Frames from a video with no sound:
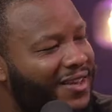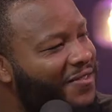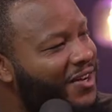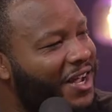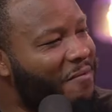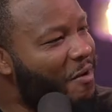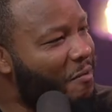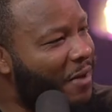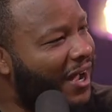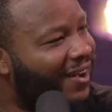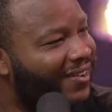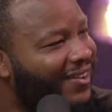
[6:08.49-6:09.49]
even come
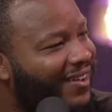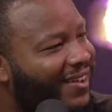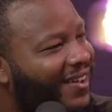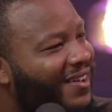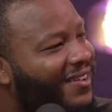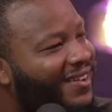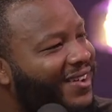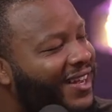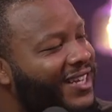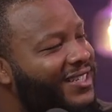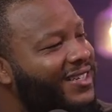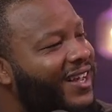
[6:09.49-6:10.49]
about?
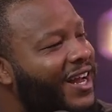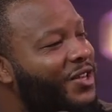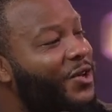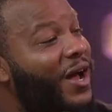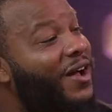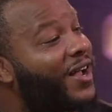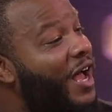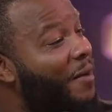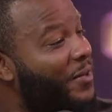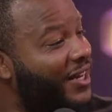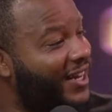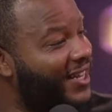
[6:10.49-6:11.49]
Because I don't know how
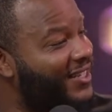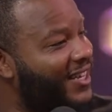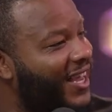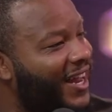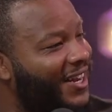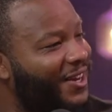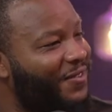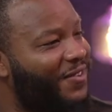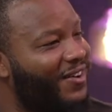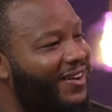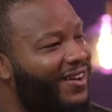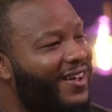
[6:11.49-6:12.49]
common it is in Canada for
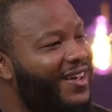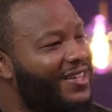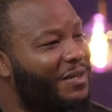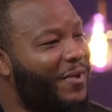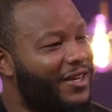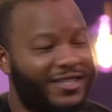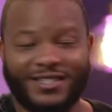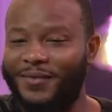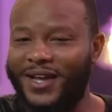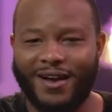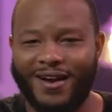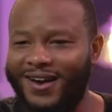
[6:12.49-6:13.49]
somebody just like, all
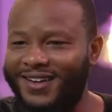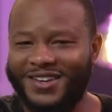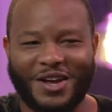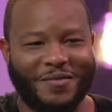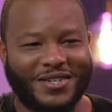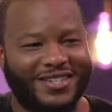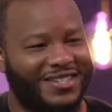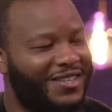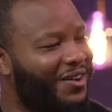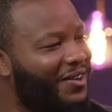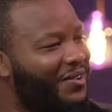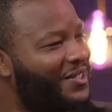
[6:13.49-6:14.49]
right, you know, I'm just going to
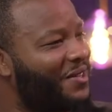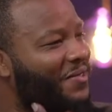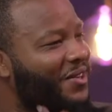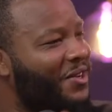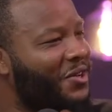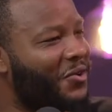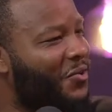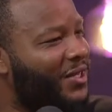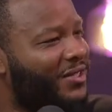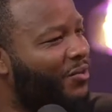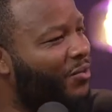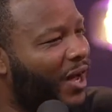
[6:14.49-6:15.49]
start doing something new. Was
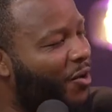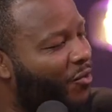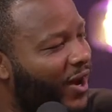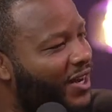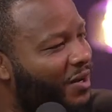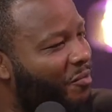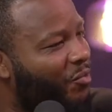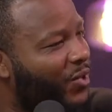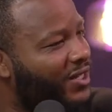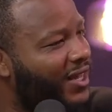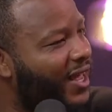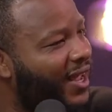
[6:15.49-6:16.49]
it, how random
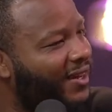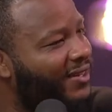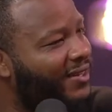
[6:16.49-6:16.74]
was that?